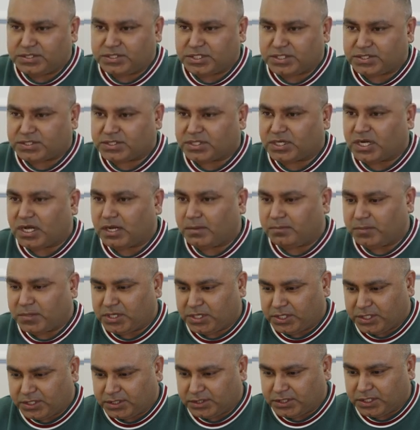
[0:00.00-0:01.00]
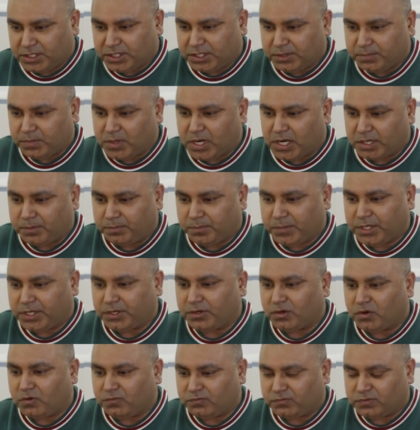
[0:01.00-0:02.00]
Just come under the
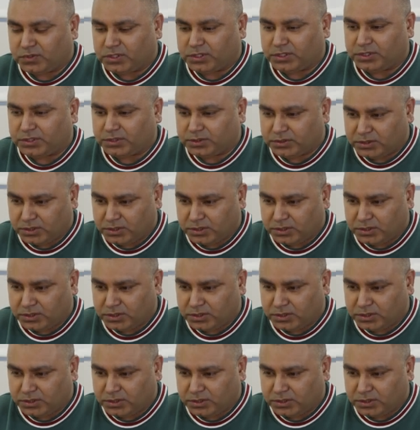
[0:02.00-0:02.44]
department of the,